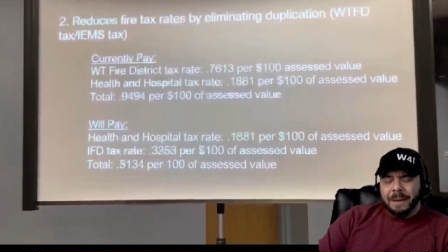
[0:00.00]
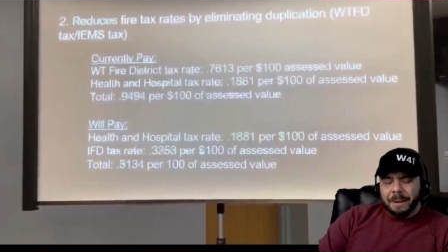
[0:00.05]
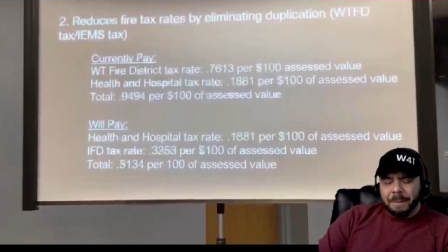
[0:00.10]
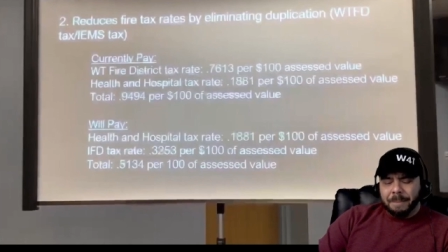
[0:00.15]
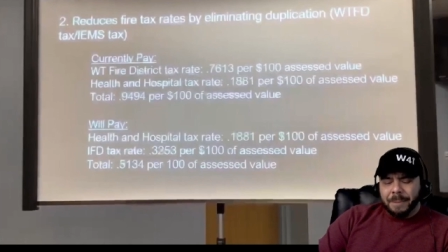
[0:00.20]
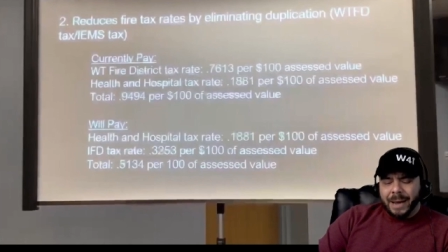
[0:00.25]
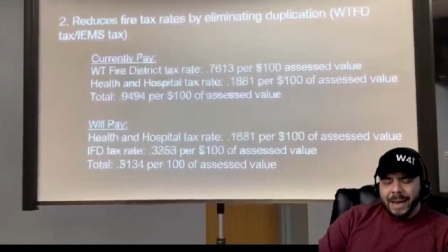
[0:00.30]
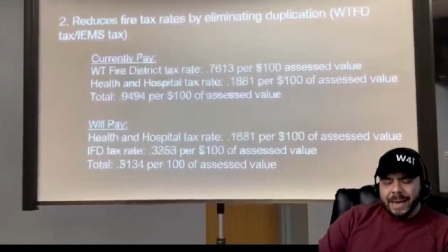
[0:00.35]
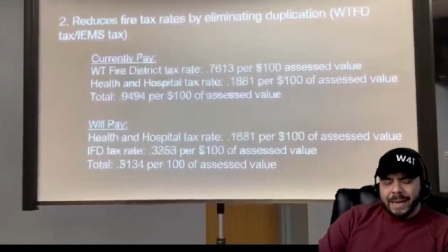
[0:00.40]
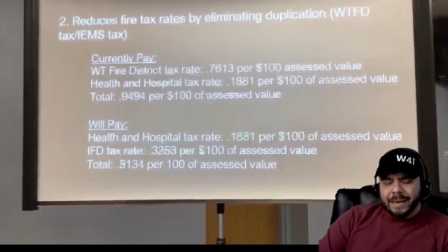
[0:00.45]

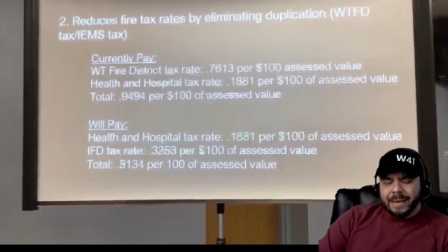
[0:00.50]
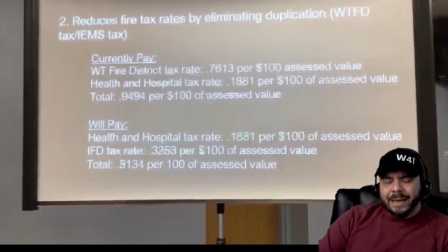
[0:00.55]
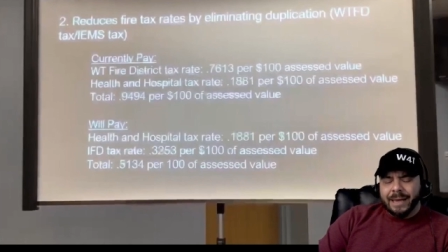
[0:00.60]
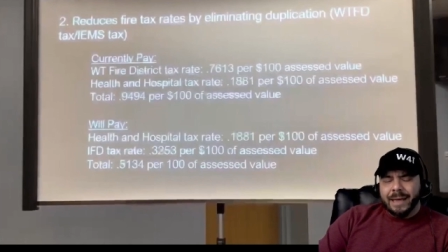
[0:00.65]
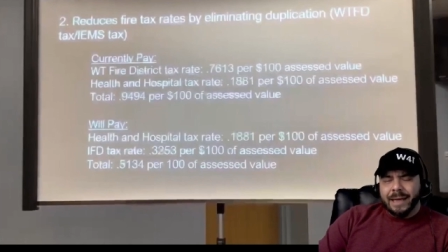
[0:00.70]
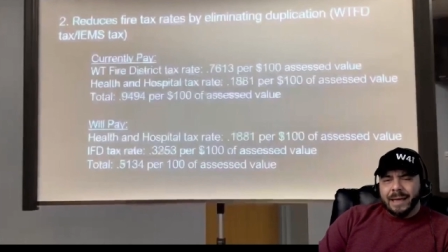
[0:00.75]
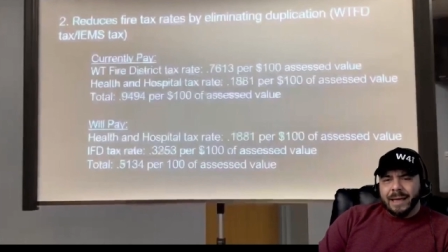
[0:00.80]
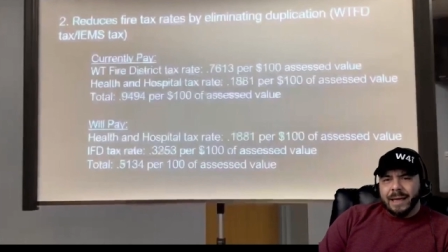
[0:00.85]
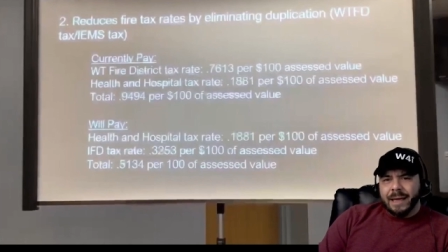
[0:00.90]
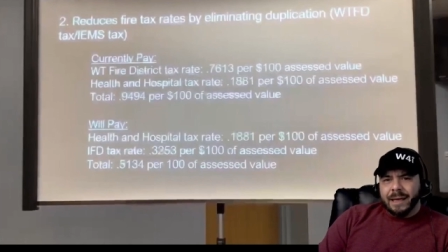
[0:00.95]
Pike
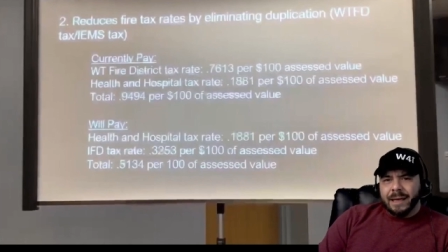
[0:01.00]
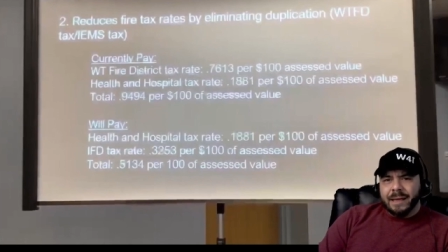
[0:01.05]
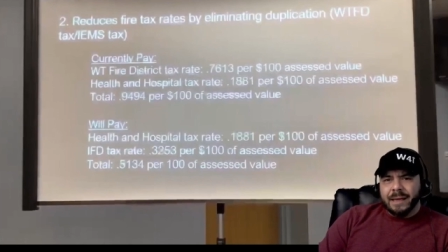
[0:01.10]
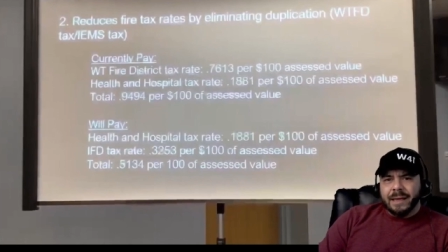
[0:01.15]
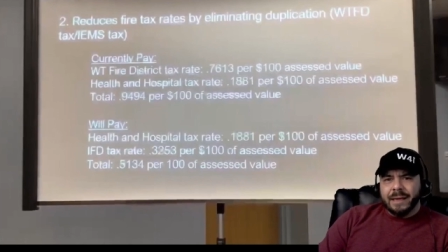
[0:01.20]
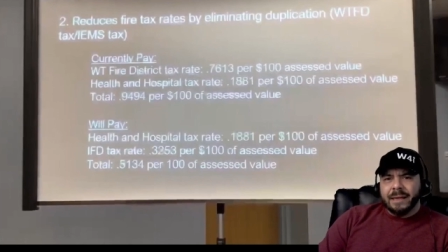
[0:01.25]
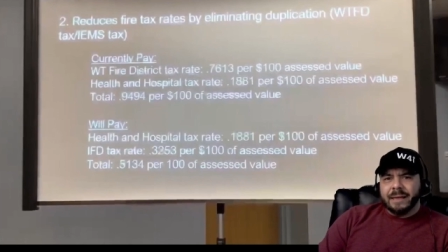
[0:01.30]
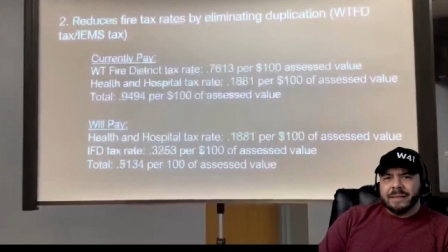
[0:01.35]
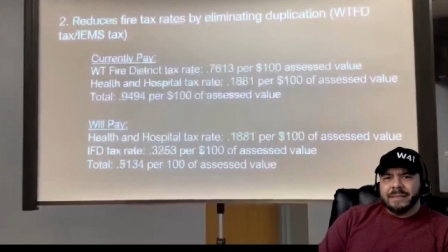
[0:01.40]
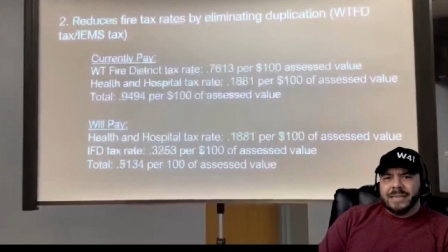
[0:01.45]

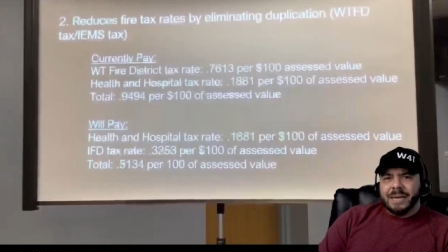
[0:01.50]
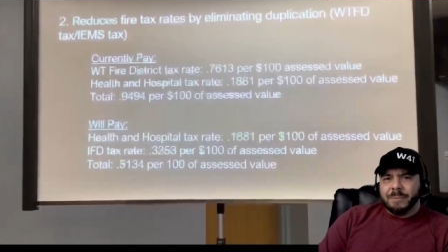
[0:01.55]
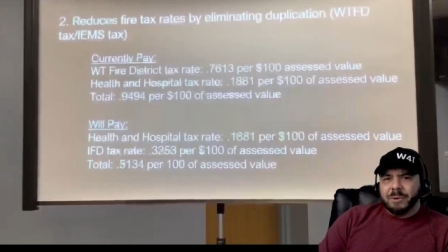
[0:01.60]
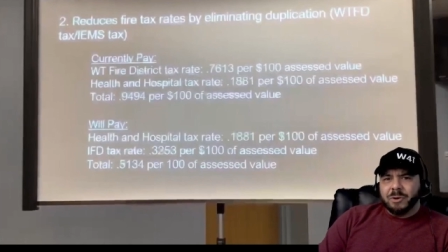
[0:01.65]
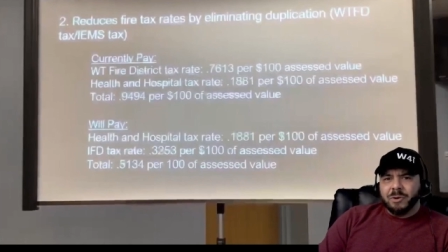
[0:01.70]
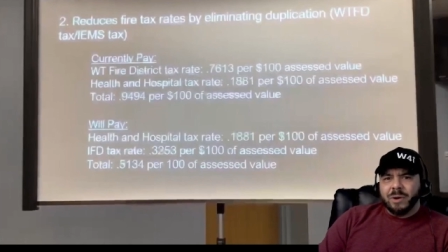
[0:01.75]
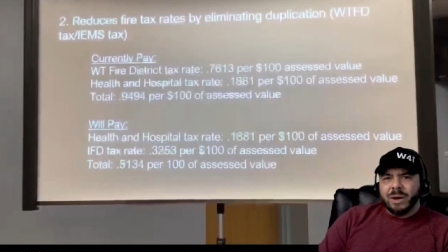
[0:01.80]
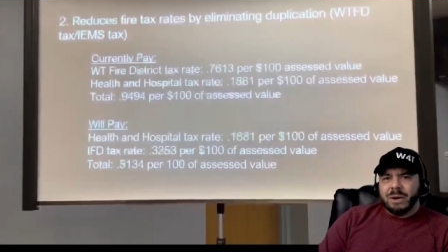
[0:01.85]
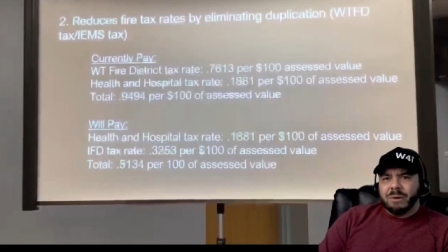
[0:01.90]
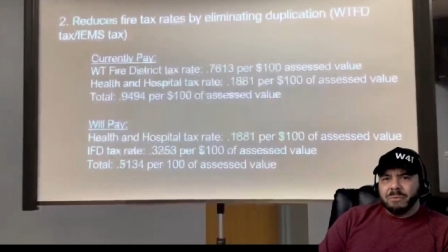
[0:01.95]
is
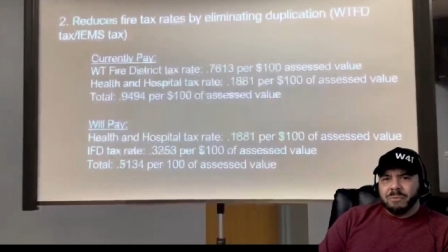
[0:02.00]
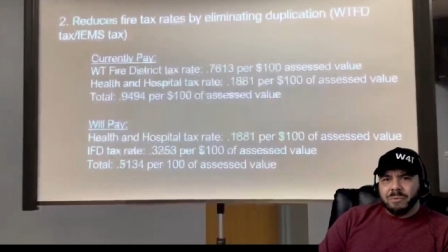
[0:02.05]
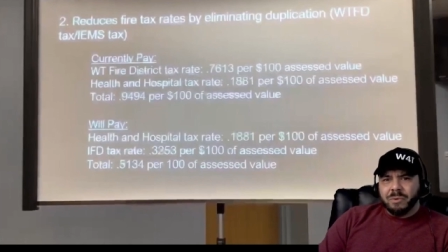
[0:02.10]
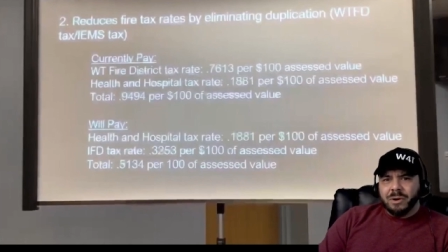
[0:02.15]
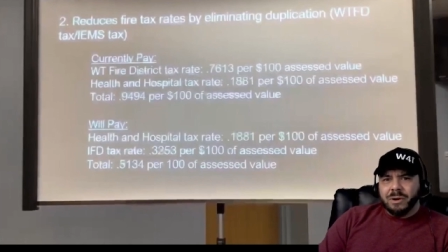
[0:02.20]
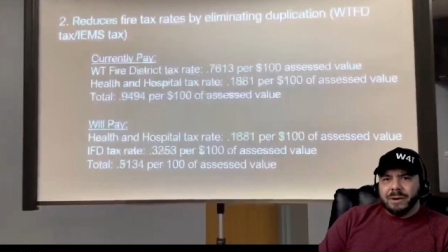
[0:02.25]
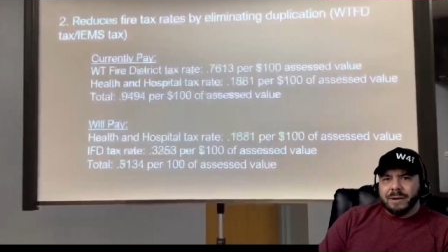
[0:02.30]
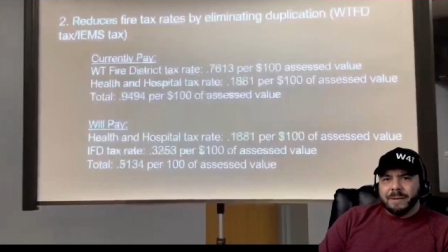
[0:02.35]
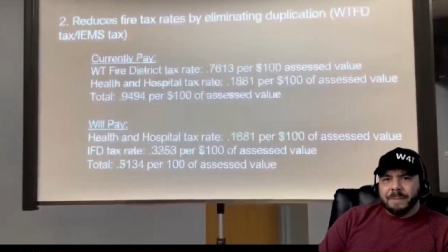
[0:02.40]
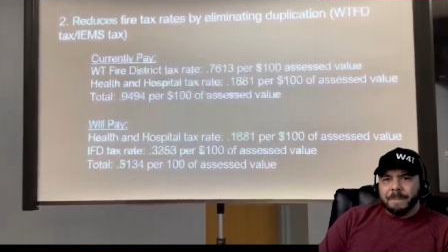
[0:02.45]
Democrat
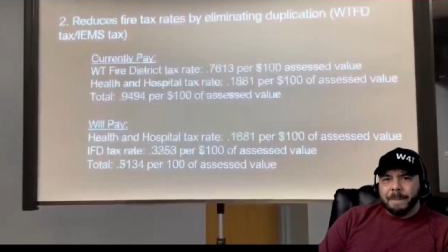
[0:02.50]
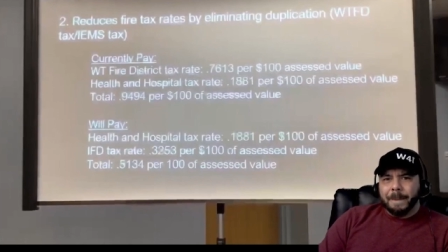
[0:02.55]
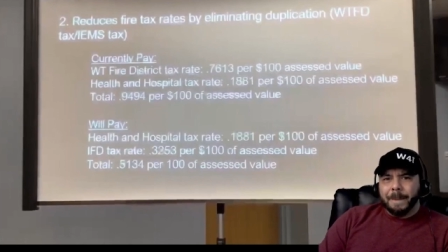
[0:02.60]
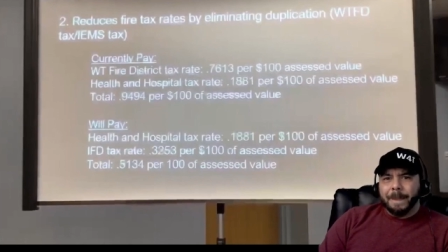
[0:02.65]
run.